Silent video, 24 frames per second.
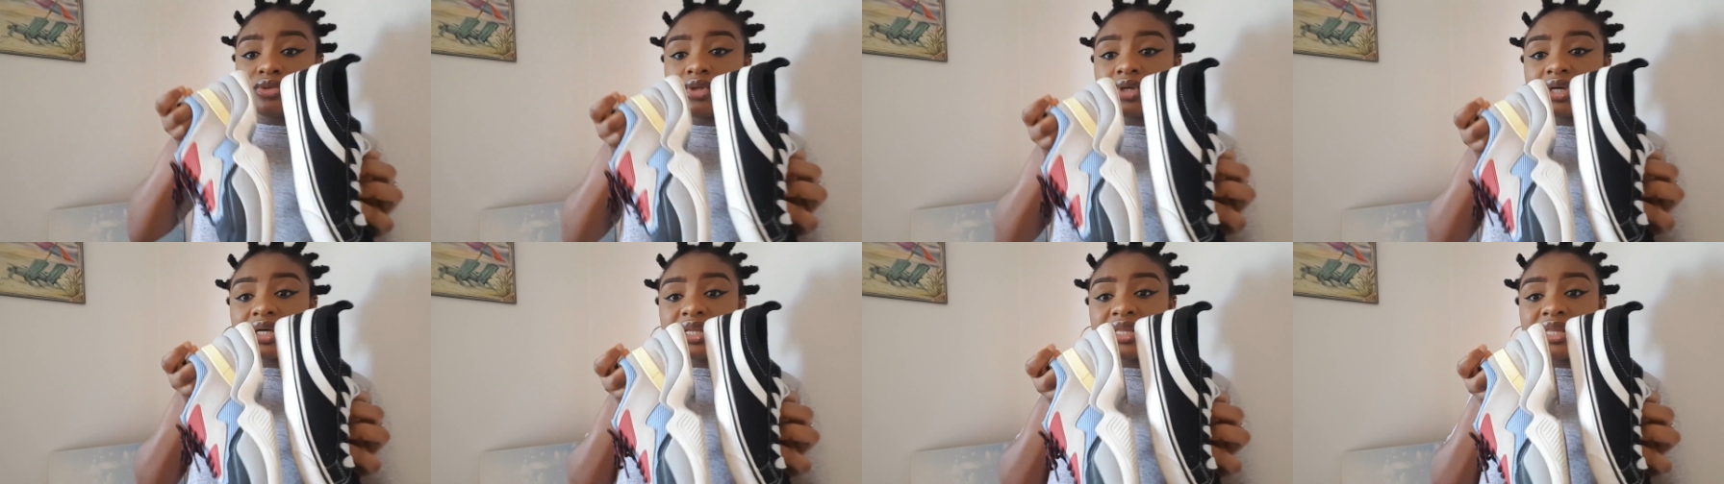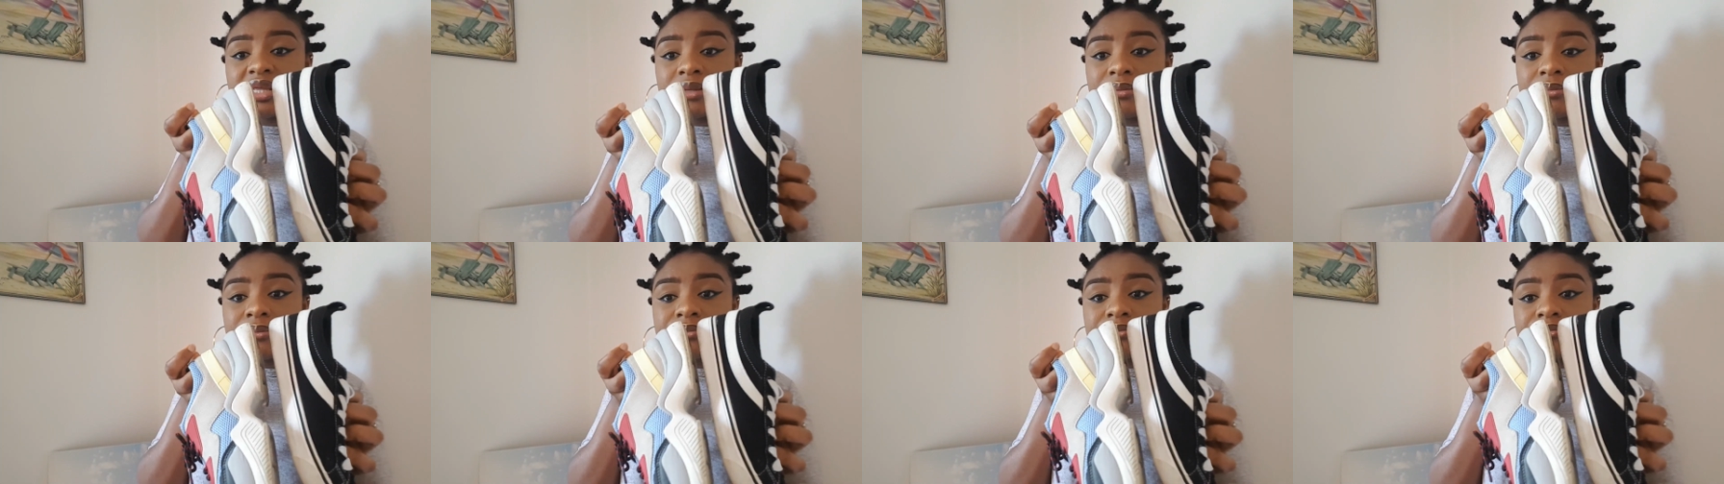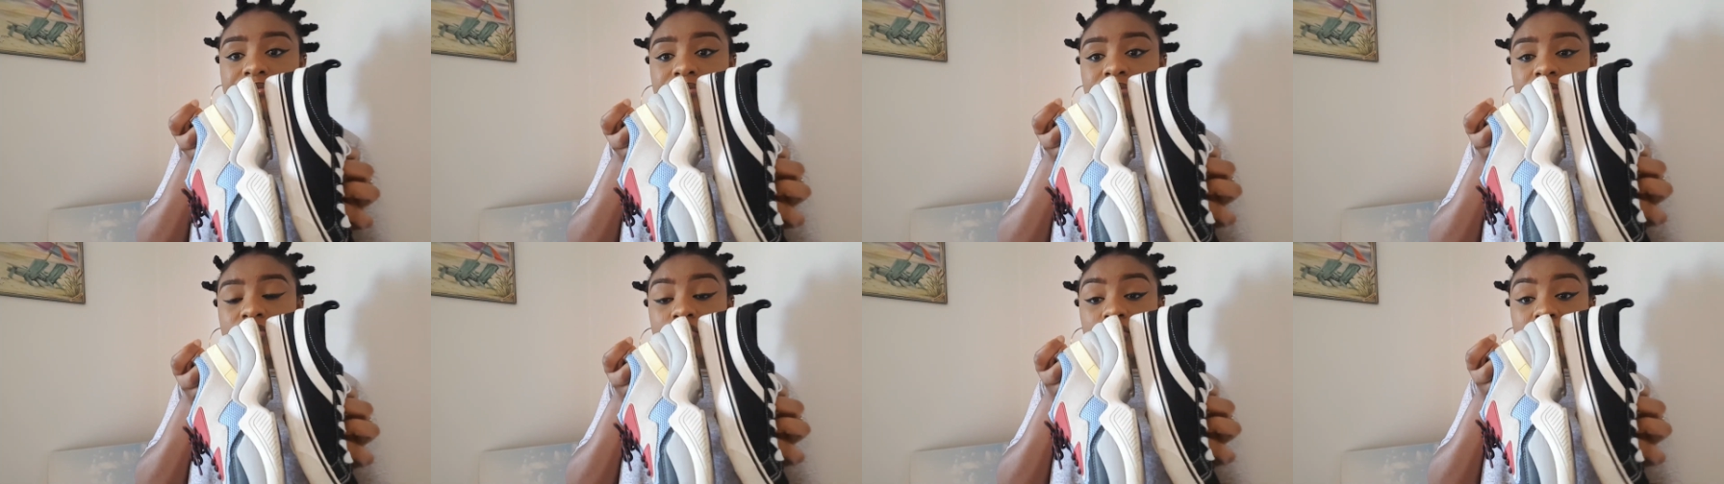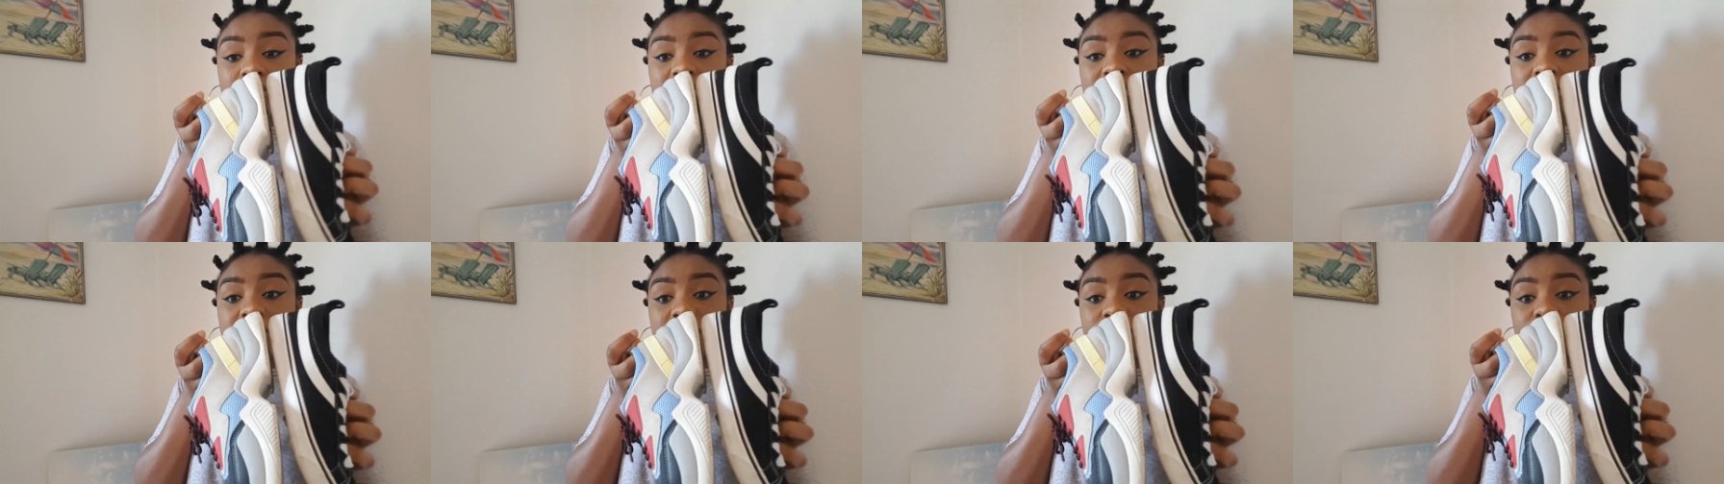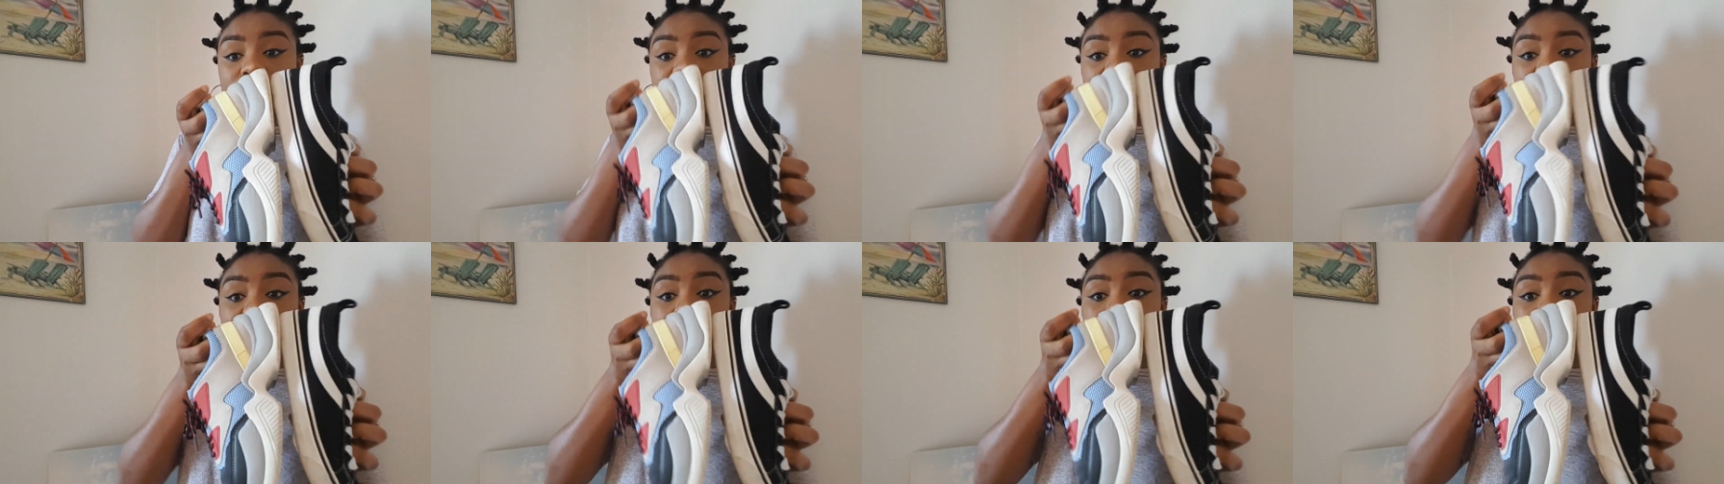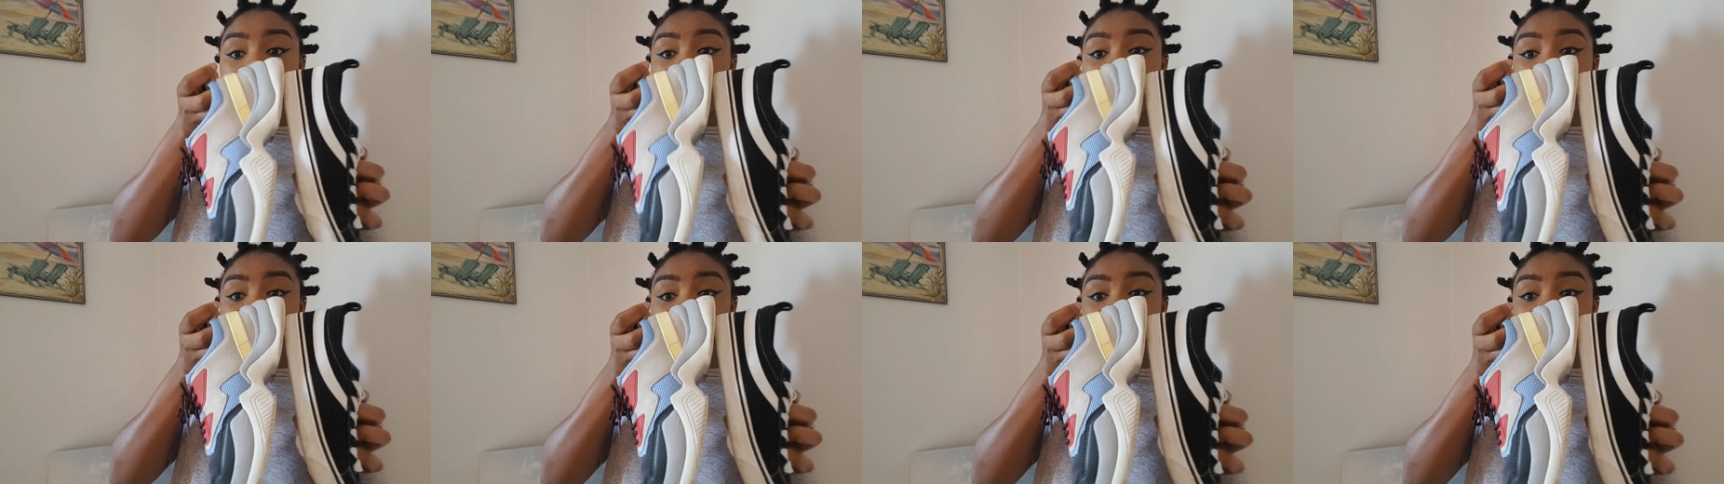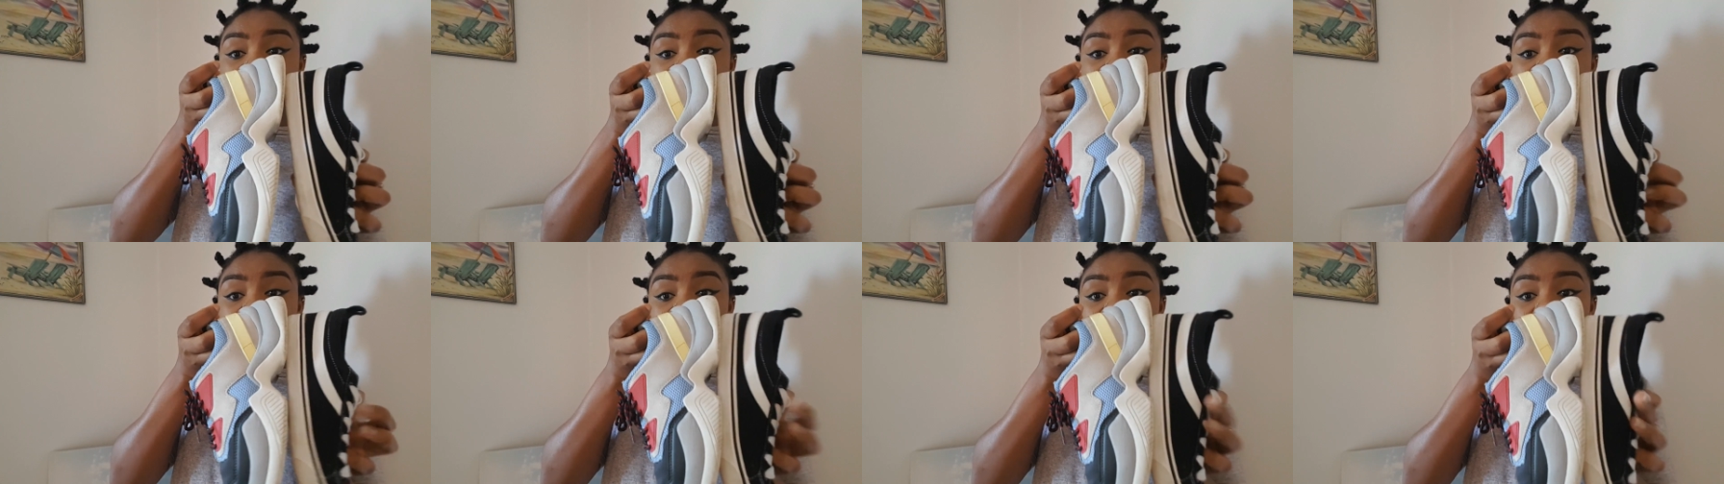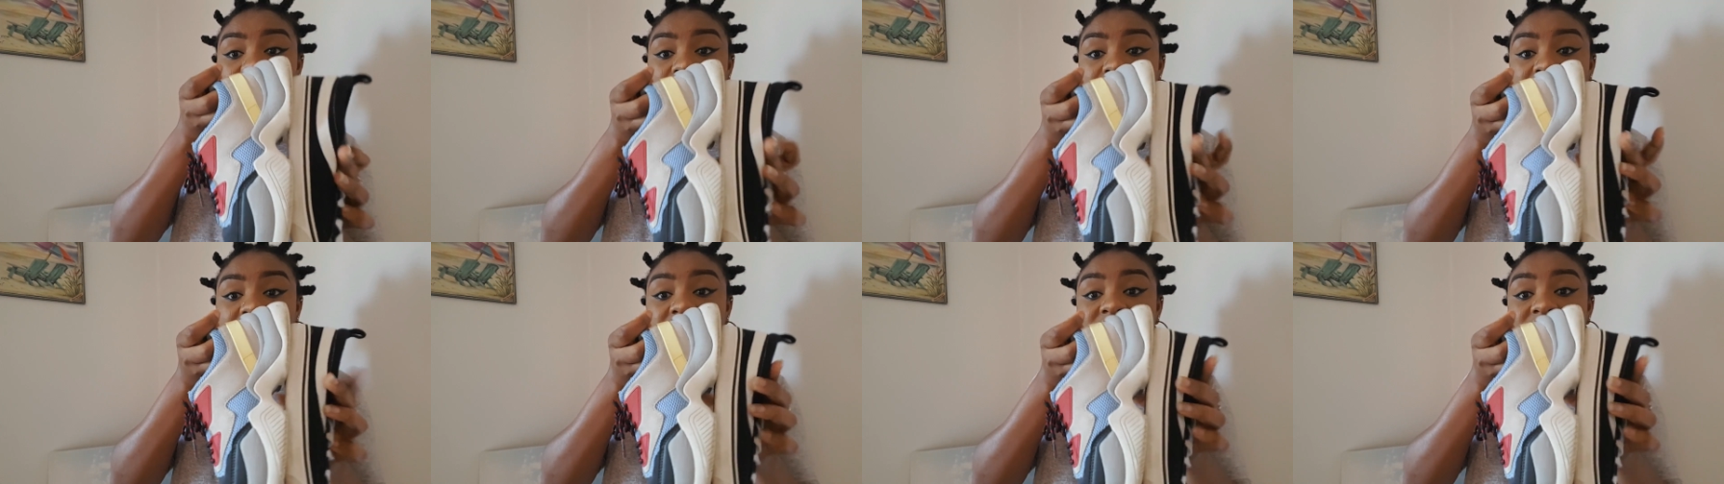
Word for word: Look at them. You see, you see how heavy this guy looks.